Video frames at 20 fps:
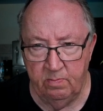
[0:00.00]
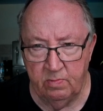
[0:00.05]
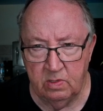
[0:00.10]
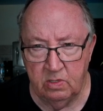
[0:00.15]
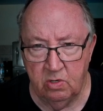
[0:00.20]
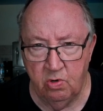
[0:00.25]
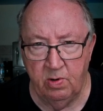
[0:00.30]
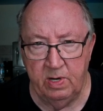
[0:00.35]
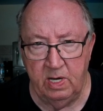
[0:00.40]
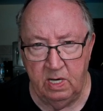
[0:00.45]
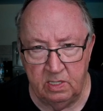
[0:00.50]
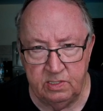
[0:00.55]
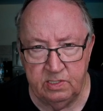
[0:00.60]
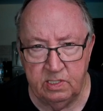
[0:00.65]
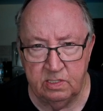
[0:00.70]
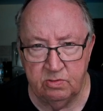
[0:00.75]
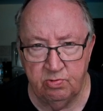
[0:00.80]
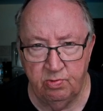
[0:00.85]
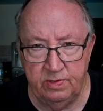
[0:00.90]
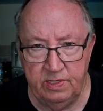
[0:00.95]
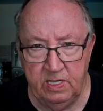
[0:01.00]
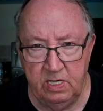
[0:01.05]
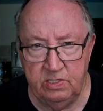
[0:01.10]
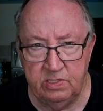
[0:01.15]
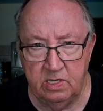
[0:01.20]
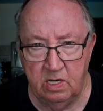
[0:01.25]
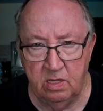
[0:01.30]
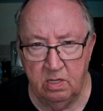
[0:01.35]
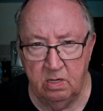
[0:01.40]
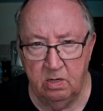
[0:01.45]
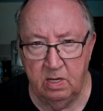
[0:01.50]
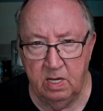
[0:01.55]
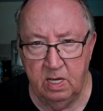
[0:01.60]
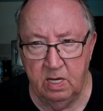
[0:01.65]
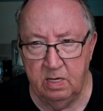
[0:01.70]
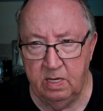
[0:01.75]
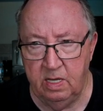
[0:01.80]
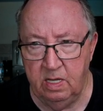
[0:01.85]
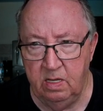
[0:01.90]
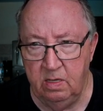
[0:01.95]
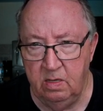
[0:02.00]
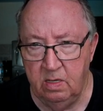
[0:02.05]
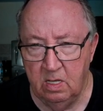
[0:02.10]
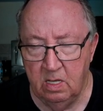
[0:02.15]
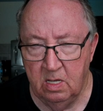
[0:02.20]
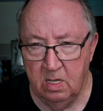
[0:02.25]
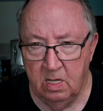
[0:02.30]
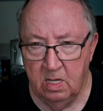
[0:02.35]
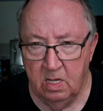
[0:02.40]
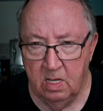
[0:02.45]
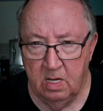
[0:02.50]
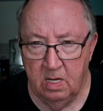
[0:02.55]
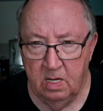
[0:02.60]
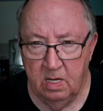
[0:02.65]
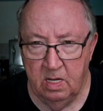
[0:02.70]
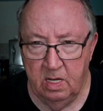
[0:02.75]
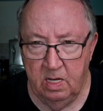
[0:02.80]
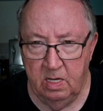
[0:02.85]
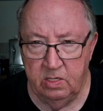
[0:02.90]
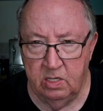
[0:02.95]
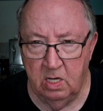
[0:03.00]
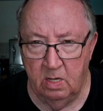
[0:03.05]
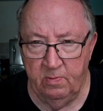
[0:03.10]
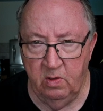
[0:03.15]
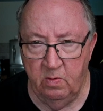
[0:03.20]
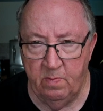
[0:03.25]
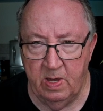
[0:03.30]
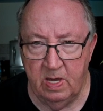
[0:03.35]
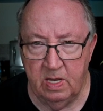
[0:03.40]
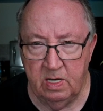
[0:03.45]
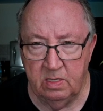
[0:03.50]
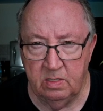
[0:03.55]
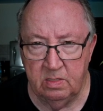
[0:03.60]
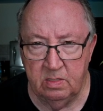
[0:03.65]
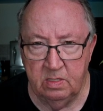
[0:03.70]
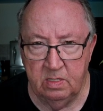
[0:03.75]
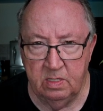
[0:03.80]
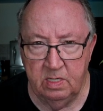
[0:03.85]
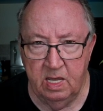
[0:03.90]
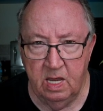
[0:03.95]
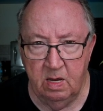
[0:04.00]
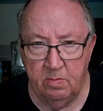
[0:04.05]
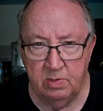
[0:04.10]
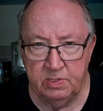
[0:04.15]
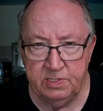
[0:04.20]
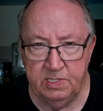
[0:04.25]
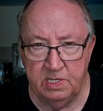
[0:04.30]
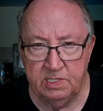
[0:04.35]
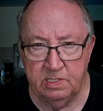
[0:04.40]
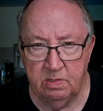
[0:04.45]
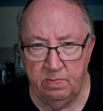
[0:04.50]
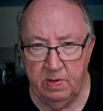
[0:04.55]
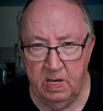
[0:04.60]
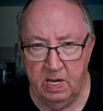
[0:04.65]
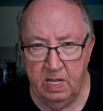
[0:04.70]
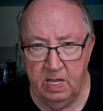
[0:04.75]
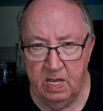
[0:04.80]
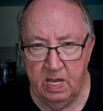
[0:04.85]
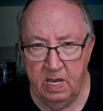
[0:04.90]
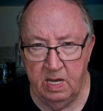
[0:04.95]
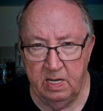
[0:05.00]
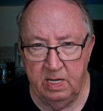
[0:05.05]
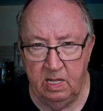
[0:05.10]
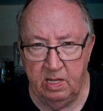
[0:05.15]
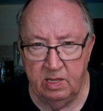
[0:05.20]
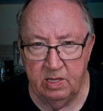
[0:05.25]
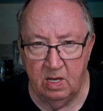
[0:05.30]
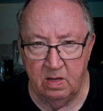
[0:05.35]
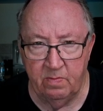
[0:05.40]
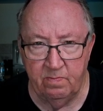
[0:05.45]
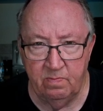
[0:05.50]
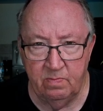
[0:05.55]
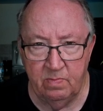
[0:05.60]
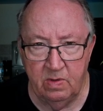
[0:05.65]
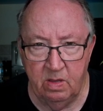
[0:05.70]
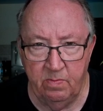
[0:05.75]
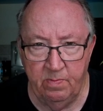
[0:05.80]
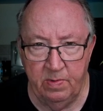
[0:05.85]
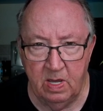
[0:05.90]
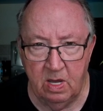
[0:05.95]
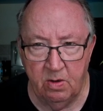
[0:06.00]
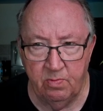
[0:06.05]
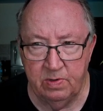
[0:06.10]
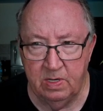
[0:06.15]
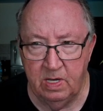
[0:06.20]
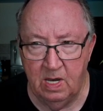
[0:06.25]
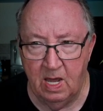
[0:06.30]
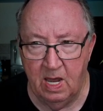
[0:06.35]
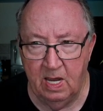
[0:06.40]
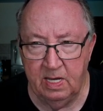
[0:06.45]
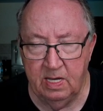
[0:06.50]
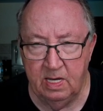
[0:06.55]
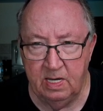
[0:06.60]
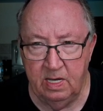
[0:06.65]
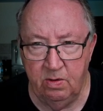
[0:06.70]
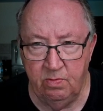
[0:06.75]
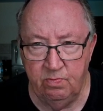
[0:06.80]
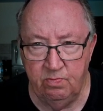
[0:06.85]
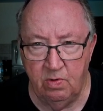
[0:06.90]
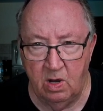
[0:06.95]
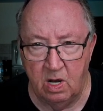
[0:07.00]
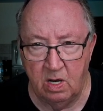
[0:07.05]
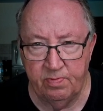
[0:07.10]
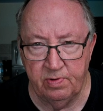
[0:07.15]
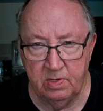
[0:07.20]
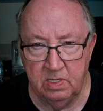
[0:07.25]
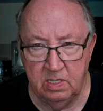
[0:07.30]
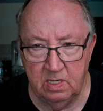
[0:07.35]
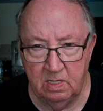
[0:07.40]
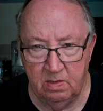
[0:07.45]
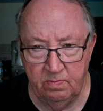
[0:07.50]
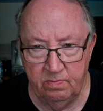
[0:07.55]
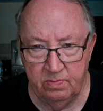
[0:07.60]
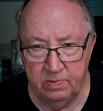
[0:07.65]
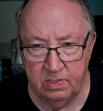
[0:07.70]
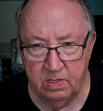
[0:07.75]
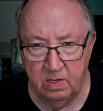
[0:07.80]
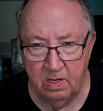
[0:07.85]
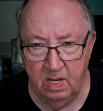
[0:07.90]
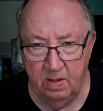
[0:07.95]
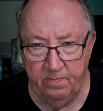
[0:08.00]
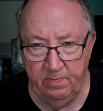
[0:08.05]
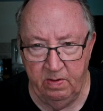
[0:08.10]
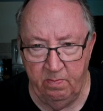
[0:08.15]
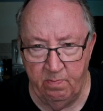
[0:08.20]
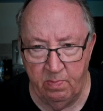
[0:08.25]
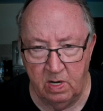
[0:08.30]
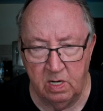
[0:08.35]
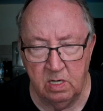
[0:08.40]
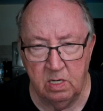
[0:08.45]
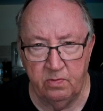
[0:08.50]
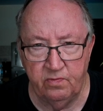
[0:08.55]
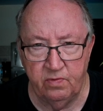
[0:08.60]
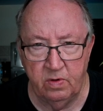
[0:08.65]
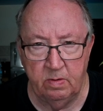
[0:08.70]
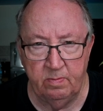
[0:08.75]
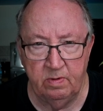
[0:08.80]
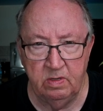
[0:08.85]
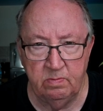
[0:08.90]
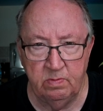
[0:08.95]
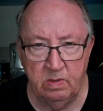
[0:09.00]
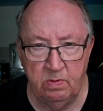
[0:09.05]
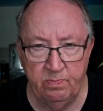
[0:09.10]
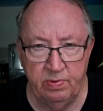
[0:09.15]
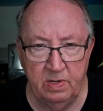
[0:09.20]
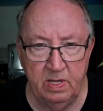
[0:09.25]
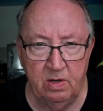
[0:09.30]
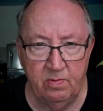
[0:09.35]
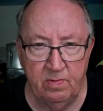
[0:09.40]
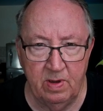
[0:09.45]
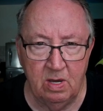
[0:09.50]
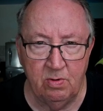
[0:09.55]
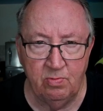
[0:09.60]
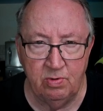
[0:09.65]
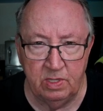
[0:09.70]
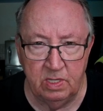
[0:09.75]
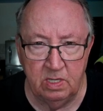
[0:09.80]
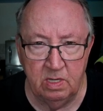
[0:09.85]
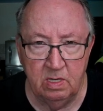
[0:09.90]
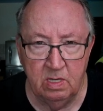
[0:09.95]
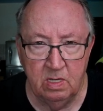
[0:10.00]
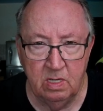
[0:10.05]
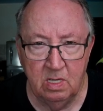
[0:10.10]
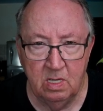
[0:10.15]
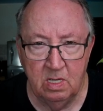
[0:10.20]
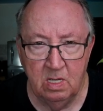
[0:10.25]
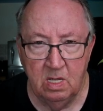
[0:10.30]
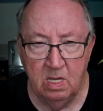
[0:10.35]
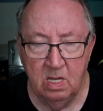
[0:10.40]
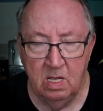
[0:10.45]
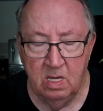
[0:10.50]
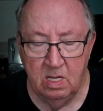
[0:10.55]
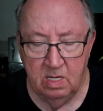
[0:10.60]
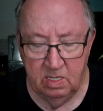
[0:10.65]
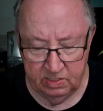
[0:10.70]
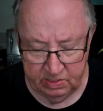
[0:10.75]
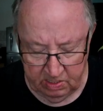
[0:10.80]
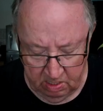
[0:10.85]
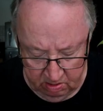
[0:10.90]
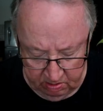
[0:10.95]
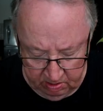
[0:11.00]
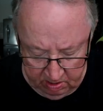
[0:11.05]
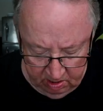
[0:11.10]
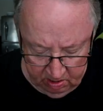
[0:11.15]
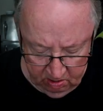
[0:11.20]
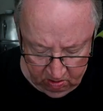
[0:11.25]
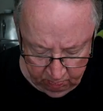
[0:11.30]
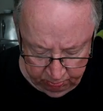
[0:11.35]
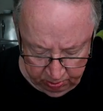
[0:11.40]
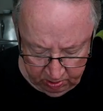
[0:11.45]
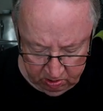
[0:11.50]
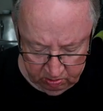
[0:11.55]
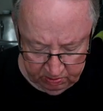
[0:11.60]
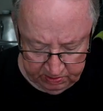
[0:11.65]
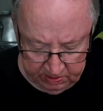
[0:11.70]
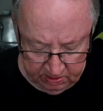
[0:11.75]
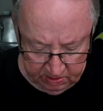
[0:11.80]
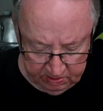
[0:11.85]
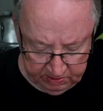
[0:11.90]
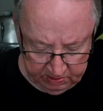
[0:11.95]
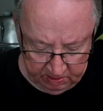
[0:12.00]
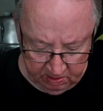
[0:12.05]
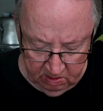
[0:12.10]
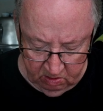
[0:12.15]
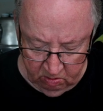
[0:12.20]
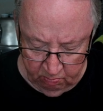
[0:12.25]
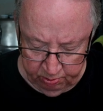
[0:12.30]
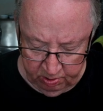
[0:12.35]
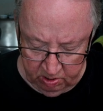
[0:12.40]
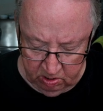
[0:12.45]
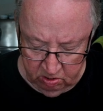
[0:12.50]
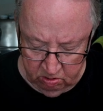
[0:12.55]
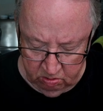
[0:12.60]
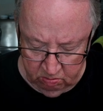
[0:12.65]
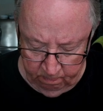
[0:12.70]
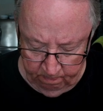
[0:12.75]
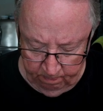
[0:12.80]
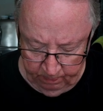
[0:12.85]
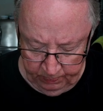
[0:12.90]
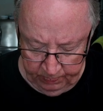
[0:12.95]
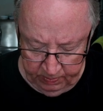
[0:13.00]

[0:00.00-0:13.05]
acquaintances with each other, and he told me about a camera system that he had, and he thought maybe I would like it, and he offered to let me borrow it from him and play around with it. It's called a GoPro. It's a GoPro